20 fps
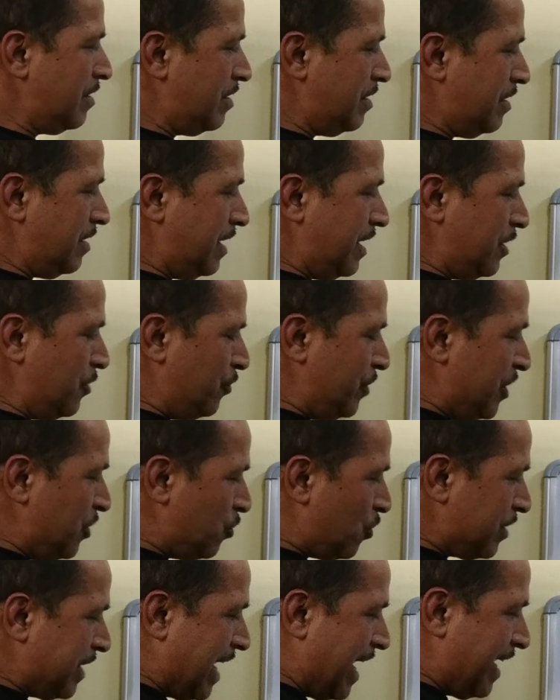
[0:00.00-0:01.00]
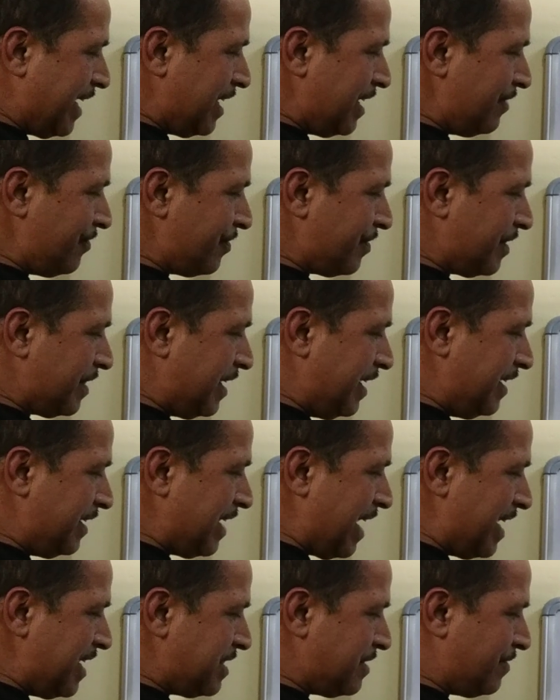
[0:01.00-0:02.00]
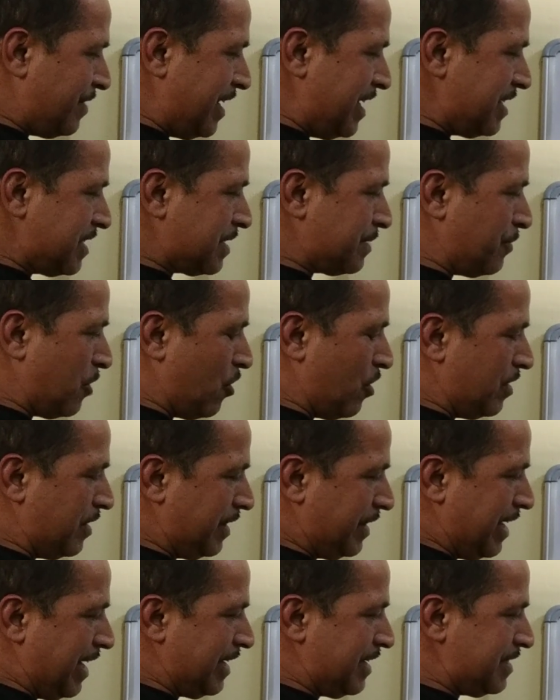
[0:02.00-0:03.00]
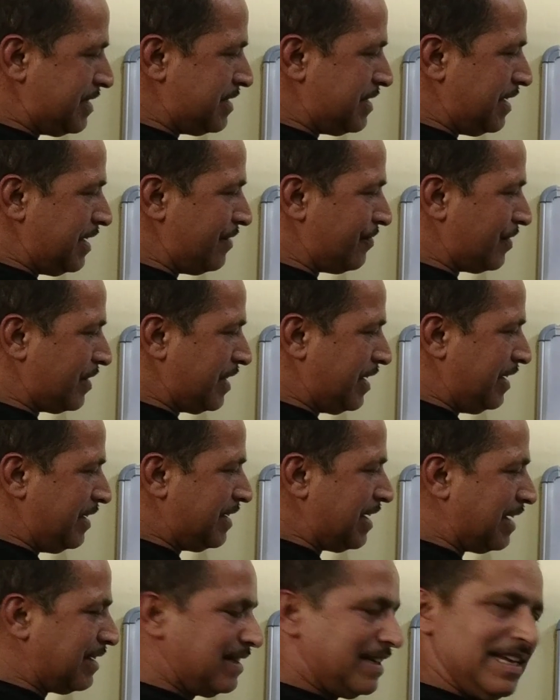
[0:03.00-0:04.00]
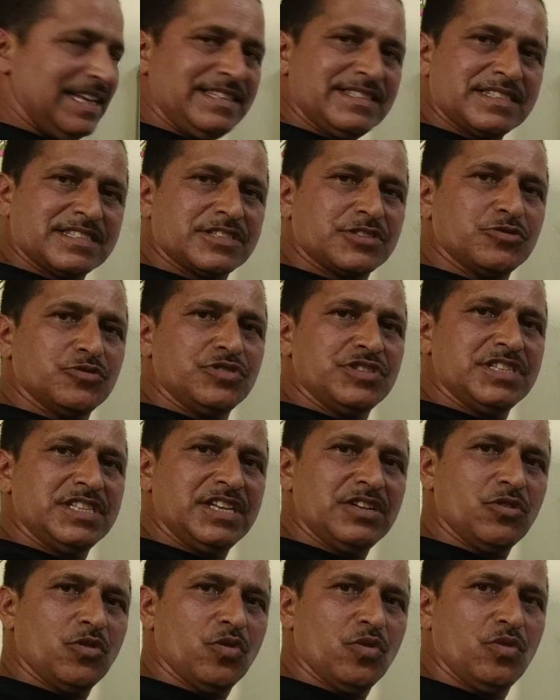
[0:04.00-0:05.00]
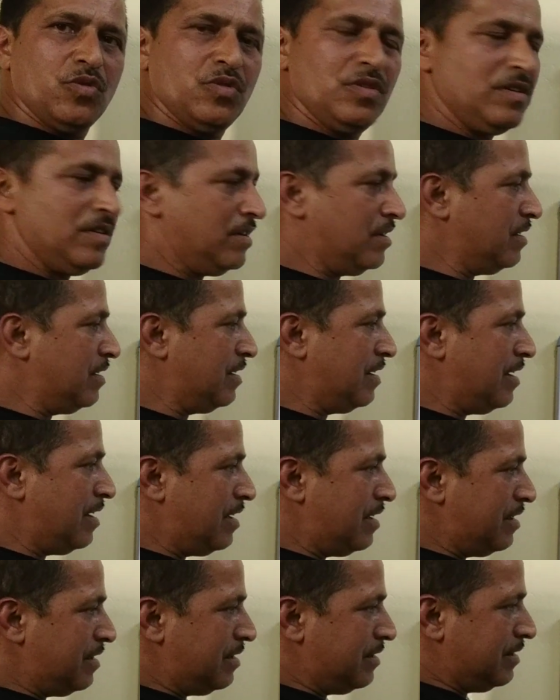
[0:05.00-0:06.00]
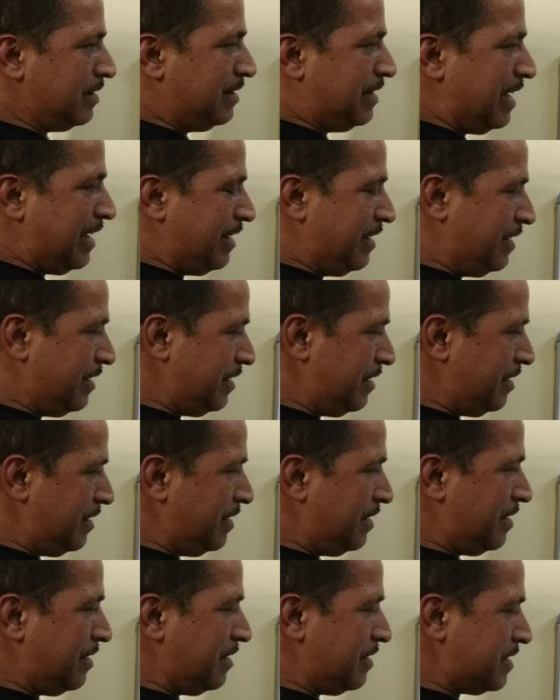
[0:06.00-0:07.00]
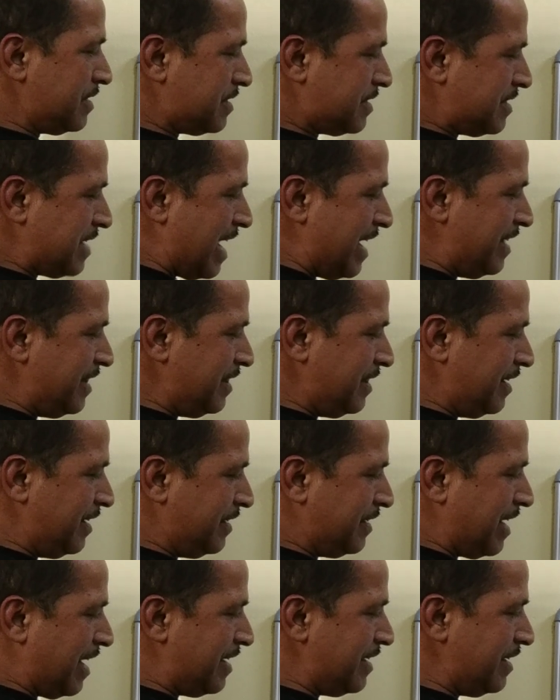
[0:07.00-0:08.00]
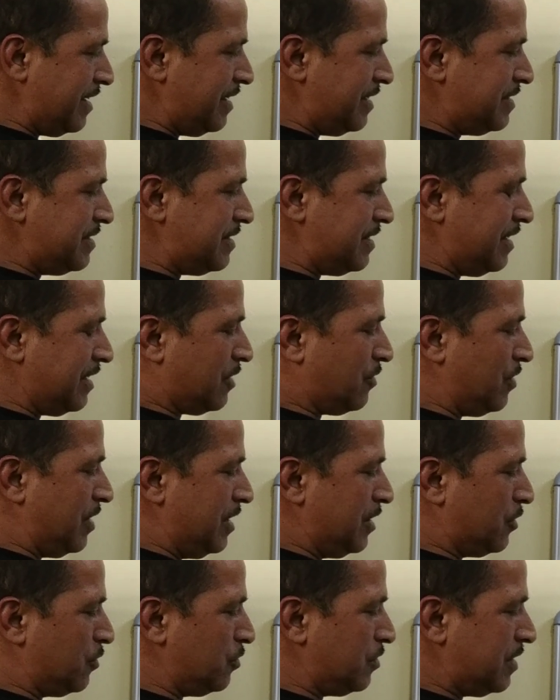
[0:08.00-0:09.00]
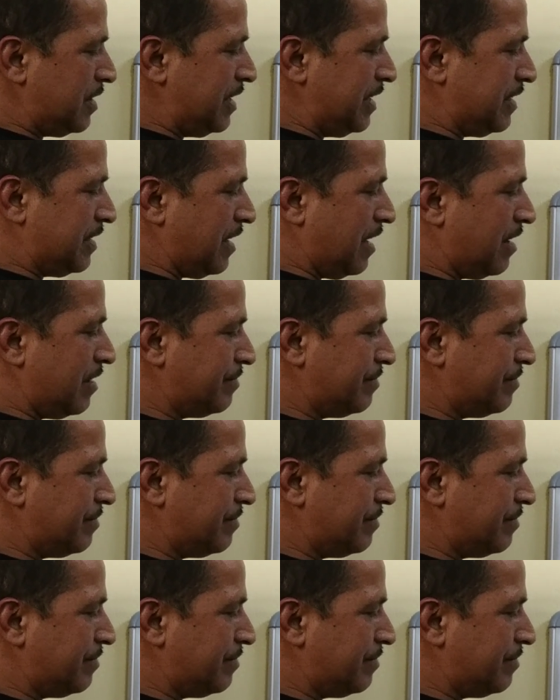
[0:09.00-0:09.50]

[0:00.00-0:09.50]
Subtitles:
And we know that if theta is very small, that is, if theta tends to 0, then sine theta is equal to theta.